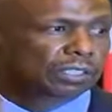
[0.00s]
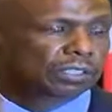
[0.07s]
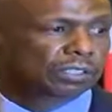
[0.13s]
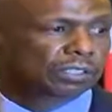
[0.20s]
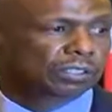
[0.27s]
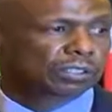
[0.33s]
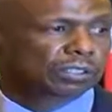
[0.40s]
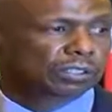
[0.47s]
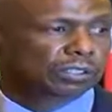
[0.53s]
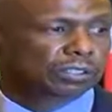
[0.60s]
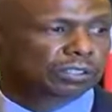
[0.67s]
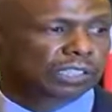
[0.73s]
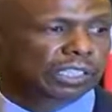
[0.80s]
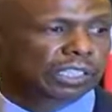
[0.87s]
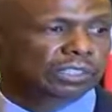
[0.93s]
So
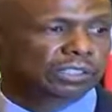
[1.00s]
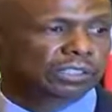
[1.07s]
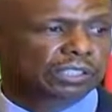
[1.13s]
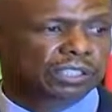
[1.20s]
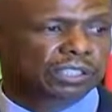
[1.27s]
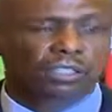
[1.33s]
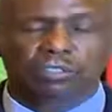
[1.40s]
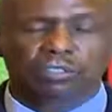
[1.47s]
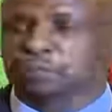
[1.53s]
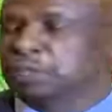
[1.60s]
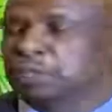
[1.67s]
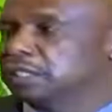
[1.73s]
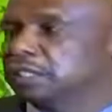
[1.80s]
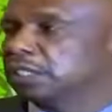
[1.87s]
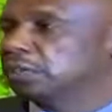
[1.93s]
today is not the day of
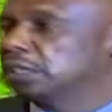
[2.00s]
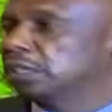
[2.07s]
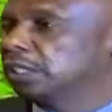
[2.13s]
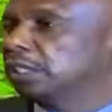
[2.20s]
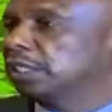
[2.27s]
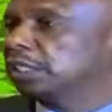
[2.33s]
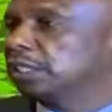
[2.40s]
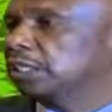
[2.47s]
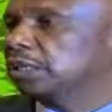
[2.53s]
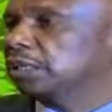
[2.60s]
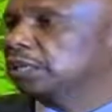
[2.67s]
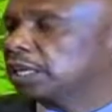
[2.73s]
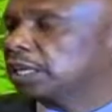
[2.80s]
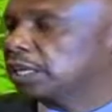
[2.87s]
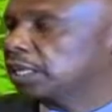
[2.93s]
speeches, today is
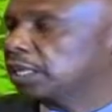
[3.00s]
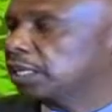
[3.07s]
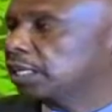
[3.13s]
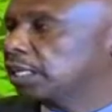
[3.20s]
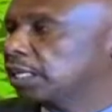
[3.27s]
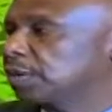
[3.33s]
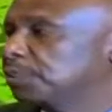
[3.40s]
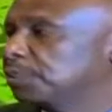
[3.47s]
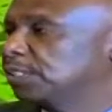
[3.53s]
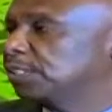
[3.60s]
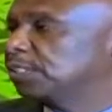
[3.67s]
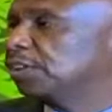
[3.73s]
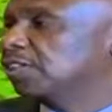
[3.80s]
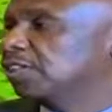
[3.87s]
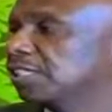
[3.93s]
a happy,
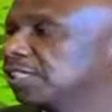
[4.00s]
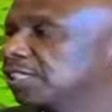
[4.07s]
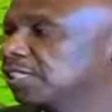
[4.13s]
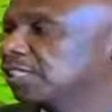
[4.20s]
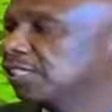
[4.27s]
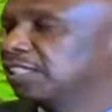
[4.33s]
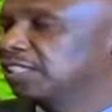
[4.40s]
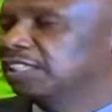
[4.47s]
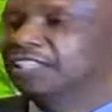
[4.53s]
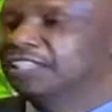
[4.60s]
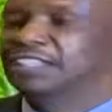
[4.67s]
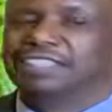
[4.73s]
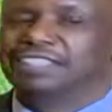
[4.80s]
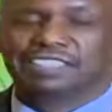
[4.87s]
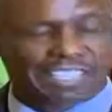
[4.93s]
joyous
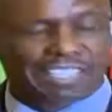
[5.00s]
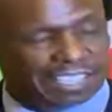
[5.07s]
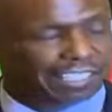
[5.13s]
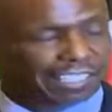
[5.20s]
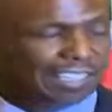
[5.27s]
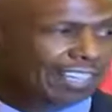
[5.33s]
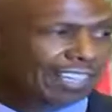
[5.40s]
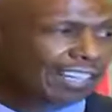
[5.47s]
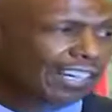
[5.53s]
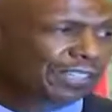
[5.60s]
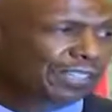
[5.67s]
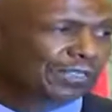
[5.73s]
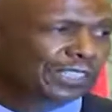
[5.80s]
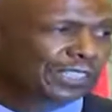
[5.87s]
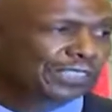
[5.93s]
day. I
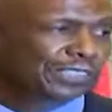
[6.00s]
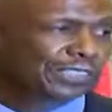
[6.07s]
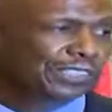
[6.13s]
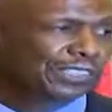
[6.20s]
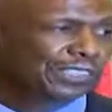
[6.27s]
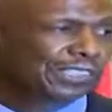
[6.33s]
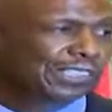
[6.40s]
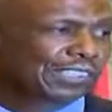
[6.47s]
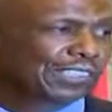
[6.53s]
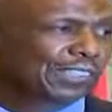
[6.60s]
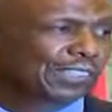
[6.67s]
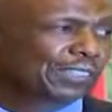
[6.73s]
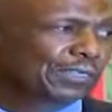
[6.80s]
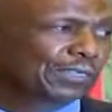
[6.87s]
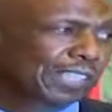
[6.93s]
wish you
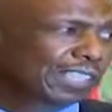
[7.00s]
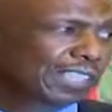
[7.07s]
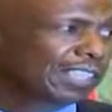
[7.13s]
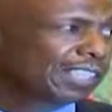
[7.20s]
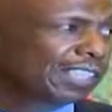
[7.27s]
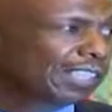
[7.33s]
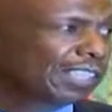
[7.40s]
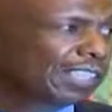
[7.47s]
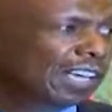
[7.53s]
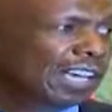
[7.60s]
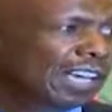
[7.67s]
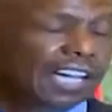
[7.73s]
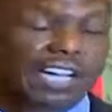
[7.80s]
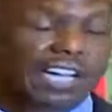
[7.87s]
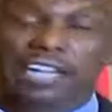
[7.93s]
all well,
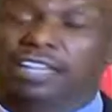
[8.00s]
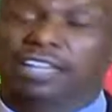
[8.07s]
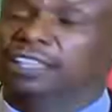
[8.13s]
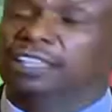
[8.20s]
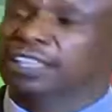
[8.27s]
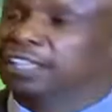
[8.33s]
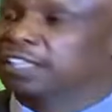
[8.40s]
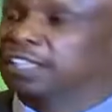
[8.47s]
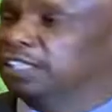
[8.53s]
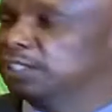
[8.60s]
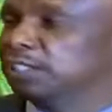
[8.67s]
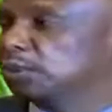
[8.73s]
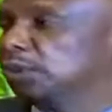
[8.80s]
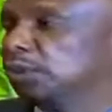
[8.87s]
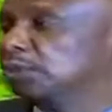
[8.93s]
and I thank
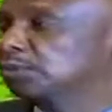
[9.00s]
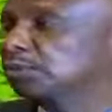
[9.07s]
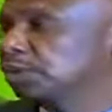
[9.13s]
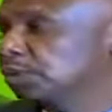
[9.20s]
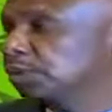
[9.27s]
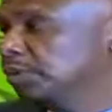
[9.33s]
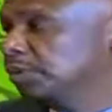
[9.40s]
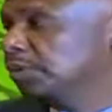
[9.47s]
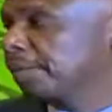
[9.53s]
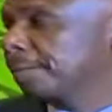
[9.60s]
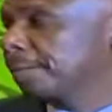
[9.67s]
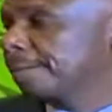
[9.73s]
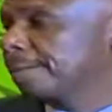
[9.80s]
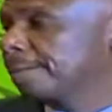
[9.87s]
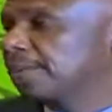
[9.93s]
each one of you.
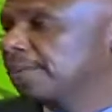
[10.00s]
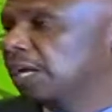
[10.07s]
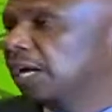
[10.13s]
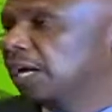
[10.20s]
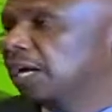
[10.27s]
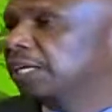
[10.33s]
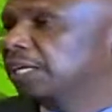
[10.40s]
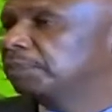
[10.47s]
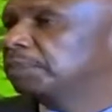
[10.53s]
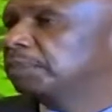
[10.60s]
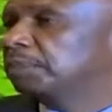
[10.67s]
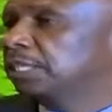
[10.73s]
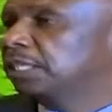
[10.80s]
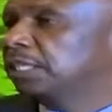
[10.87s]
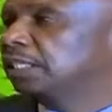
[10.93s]
And
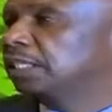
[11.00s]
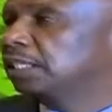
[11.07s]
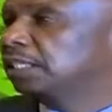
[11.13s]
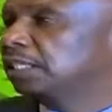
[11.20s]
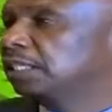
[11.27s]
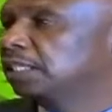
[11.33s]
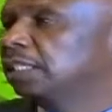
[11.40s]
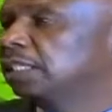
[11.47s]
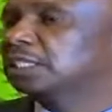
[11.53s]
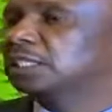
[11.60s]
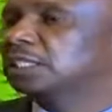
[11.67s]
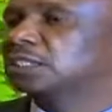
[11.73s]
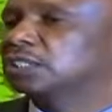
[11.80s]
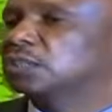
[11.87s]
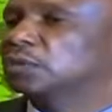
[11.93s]
please let
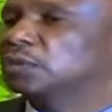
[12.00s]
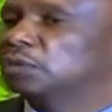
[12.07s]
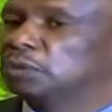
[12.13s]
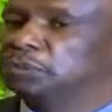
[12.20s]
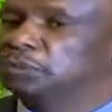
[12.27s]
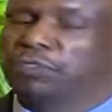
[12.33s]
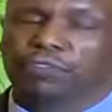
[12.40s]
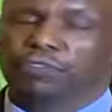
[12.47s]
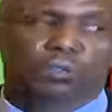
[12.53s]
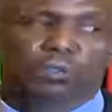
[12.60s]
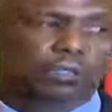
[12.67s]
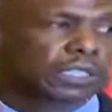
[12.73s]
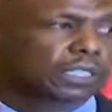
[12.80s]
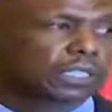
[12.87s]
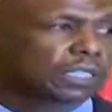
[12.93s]
us all be
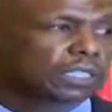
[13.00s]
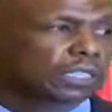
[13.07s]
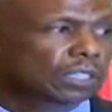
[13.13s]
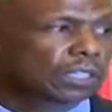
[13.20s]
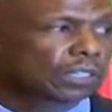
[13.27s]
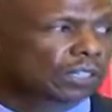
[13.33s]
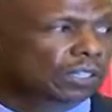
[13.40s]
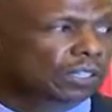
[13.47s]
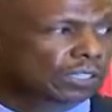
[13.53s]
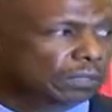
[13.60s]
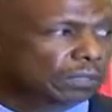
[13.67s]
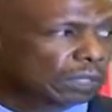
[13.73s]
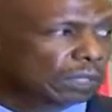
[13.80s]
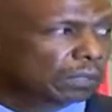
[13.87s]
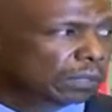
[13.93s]
focused on the
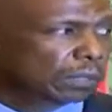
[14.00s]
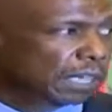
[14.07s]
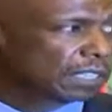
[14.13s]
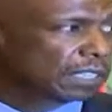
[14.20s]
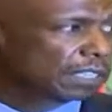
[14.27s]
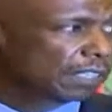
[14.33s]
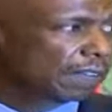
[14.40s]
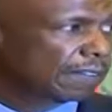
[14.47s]
big prize.